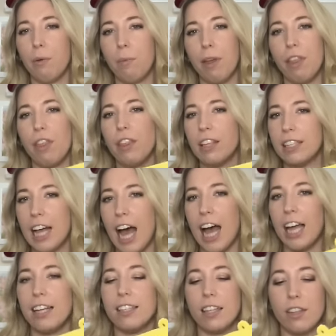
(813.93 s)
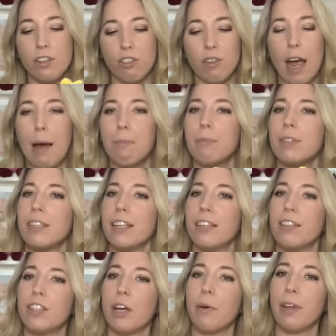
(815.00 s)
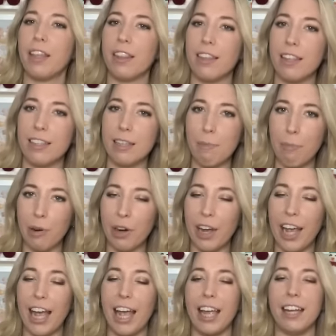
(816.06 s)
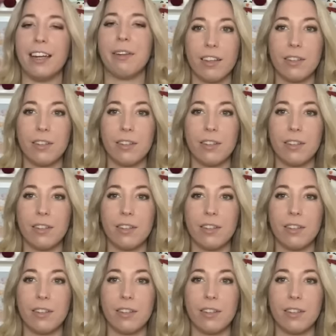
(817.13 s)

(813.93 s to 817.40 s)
with the size and the straps and sewing the zipper in.